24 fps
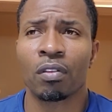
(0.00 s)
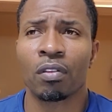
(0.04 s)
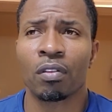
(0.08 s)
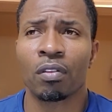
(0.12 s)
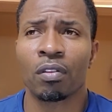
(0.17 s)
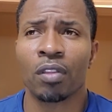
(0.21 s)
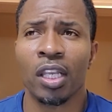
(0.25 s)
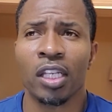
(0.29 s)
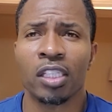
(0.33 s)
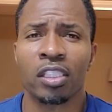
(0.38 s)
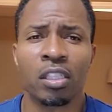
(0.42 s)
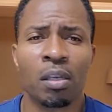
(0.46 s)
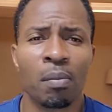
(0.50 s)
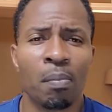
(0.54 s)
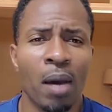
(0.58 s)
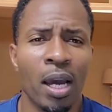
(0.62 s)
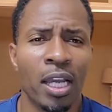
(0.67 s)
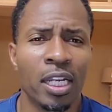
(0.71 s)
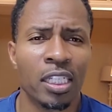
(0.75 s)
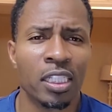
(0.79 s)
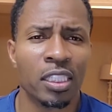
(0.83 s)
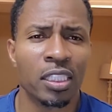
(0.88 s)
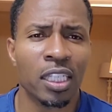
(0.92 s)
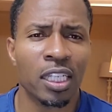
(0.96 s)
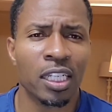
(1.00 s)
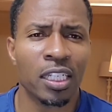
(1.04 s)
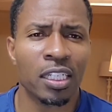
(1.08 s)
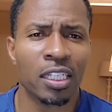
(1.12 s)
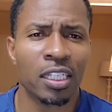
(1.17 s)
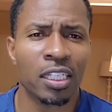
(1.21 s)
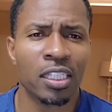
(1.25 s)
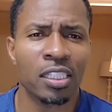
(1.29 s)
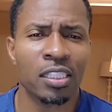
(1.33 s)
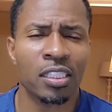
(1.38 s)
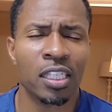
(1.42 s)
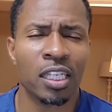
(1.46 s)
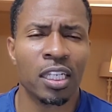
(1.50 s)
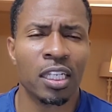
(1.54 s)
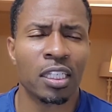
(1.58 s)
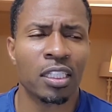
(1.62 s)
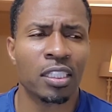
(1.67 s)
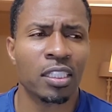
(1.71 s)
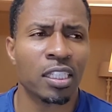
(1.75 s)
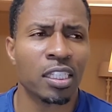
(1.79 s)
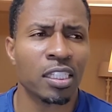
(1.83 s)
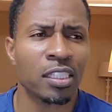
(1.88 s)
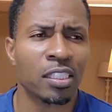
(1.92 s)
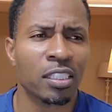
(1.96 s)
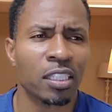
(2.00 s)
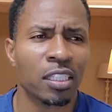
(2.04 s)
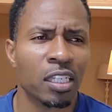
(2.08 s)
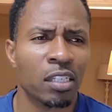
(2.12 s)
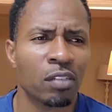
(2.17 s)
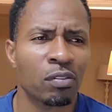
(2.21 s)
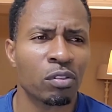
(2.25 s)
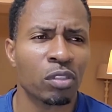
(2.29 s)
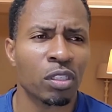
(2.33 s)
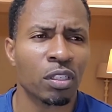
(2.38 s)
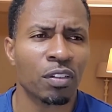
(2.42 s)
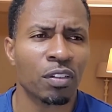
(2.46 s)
that somebody did it. He said it was a